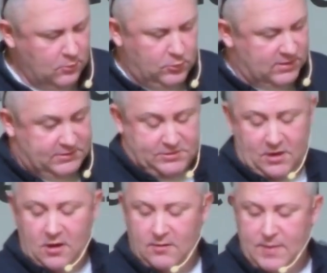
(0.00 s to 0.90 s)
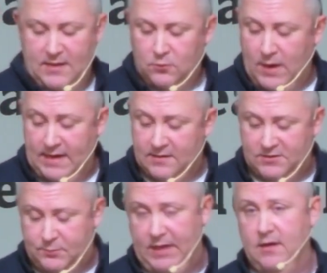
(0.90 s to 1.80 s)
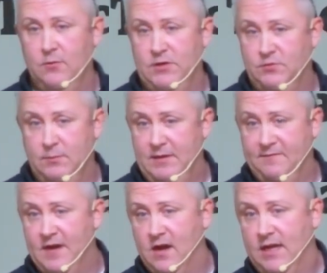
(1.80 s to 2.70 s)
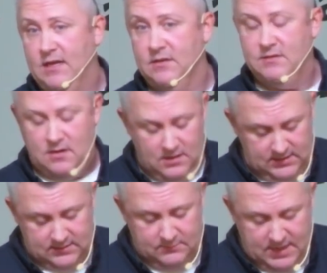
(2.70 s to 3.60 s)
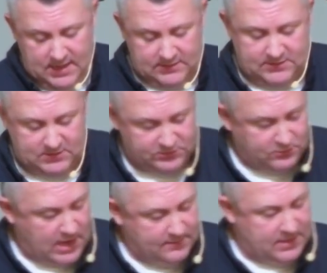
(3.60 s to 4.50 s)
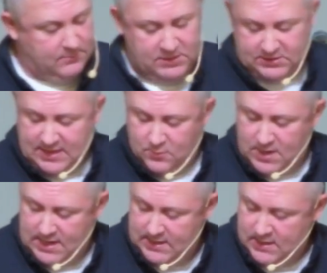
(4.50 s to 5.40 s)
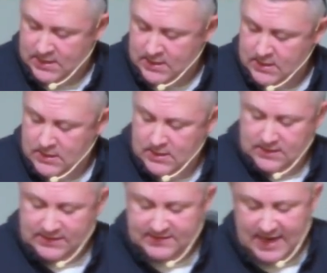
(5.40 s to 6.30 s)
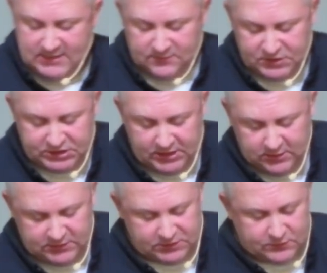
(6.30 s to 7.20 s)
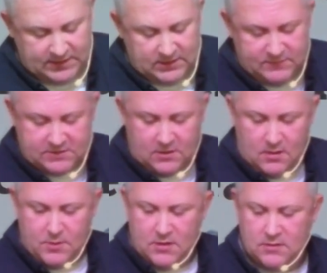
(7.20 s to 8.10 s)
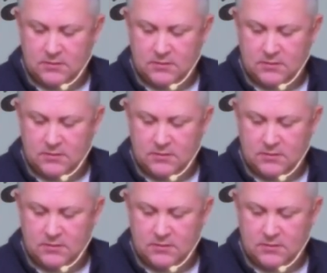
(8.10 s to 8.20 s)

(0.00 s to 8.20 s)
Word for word: concern by the weight of the spear, which would be very concerning to me. I just described how much that weighed. The size of his shield, the strength of his armor.